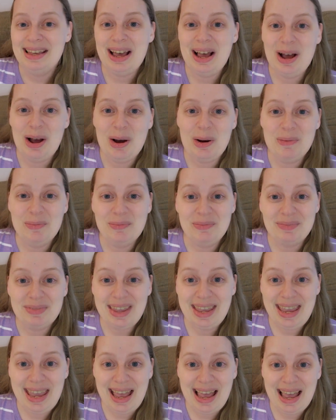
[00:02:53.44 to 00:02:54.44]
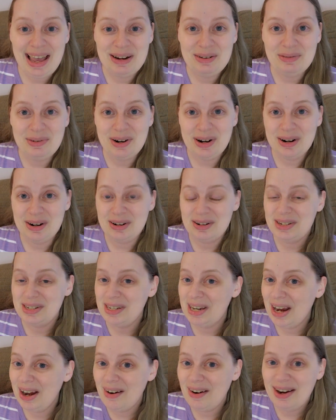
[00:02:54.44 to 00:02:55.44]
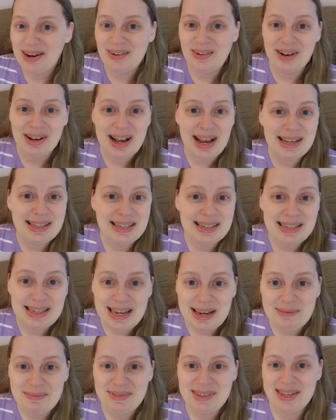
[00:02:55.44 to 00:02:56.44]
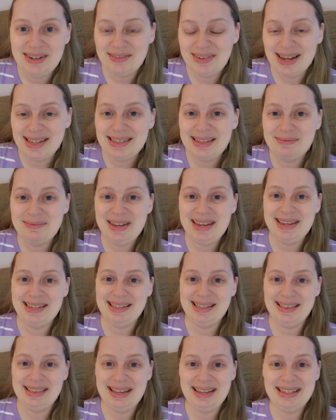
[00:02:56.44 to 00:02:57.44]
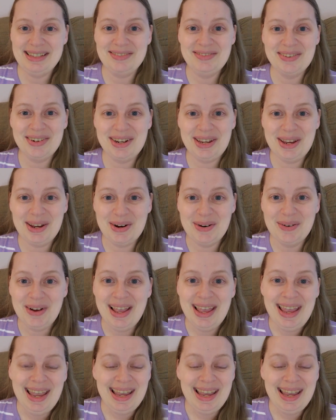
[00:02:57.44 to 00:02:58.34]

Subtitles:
And we're sharing all kinds of tips and recipes and things for you.